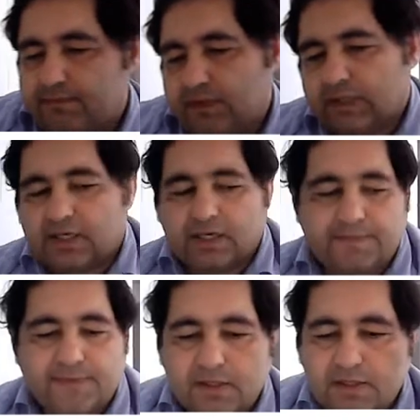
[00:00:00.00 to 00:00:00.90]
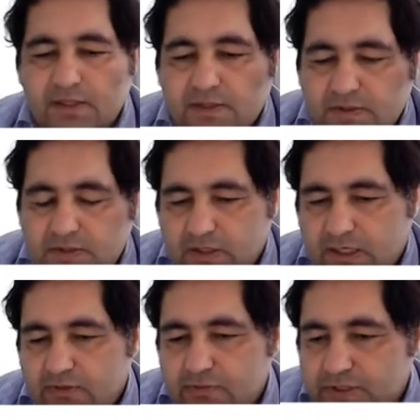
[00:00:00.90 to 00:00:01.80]
Okay, so
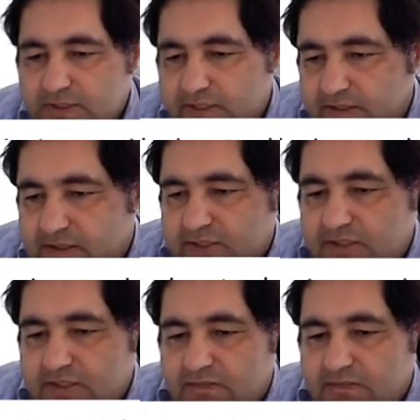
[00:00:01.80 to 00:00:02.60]
how much is the digit?